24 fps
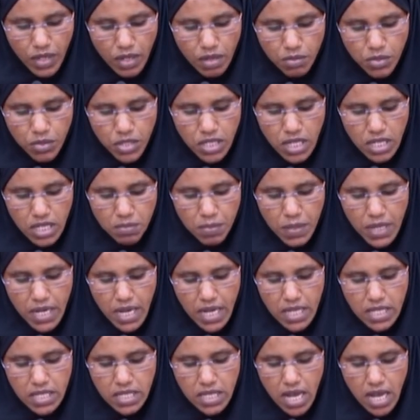Mr.
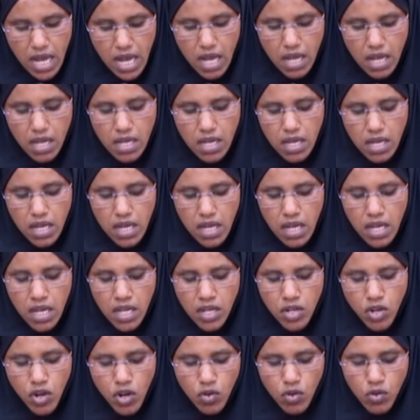Speaker, sir,
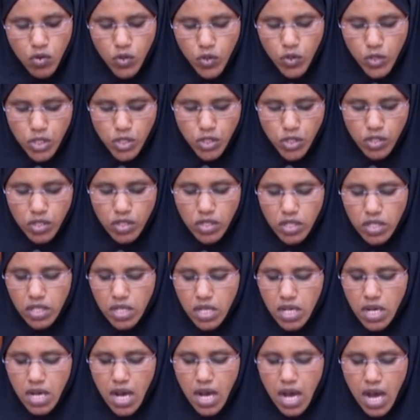in conclusion,
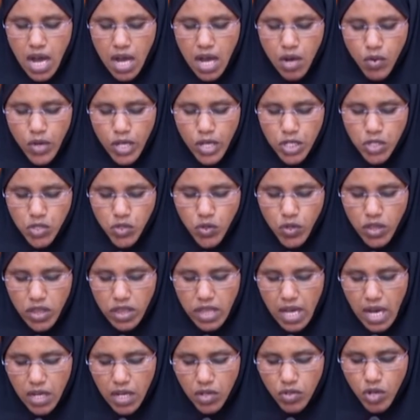I wish to
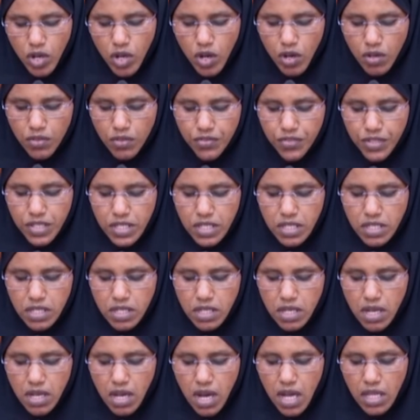thank your office
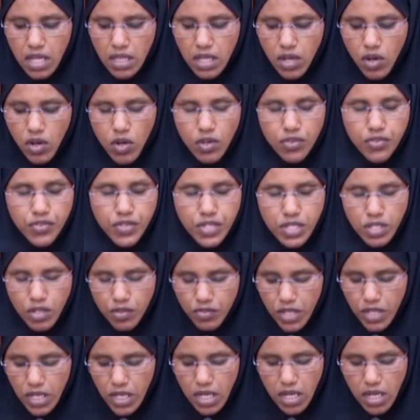and the office
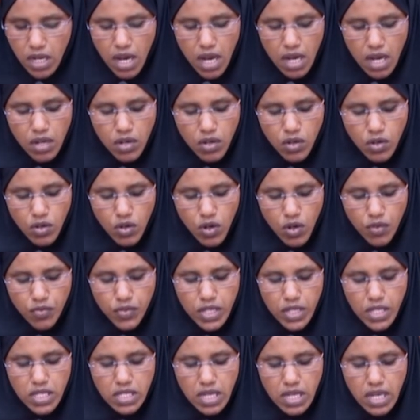of the Clerk of
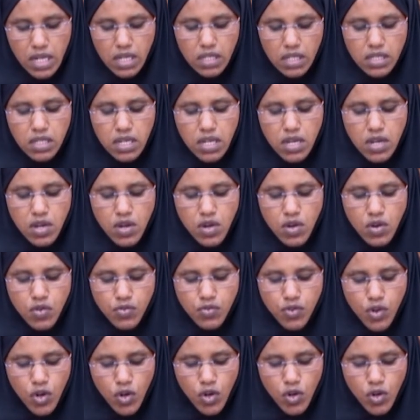the Senate for